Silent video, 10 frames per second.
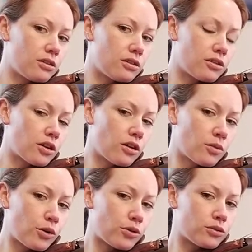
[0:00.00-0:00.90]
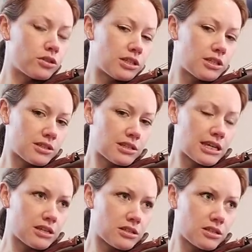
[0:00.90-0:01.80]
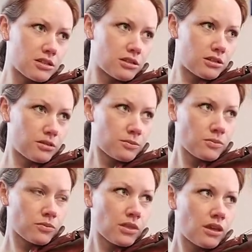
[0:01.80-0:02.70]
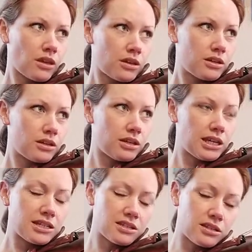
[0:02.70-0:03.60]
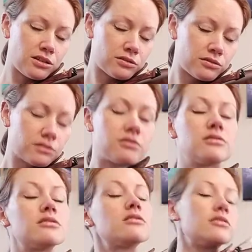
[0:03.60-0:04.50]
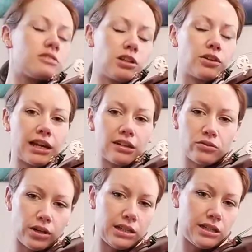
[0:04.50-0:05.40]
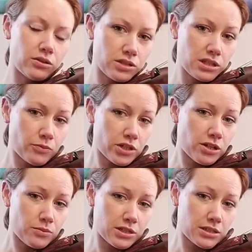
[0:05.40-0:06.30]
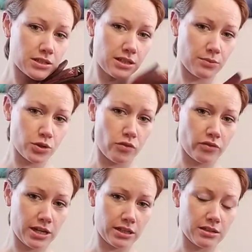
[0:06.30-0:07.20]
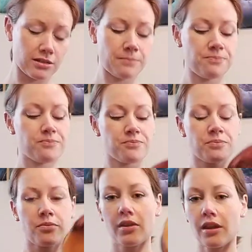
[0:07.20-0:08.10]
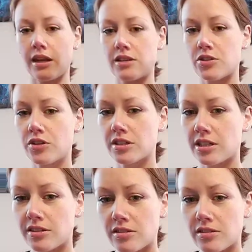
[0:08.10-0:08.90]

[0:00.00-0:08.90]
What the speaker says: the collarbone isn't as easy to locate the violin on. Sometimes it slips off like this. And as you can see, there's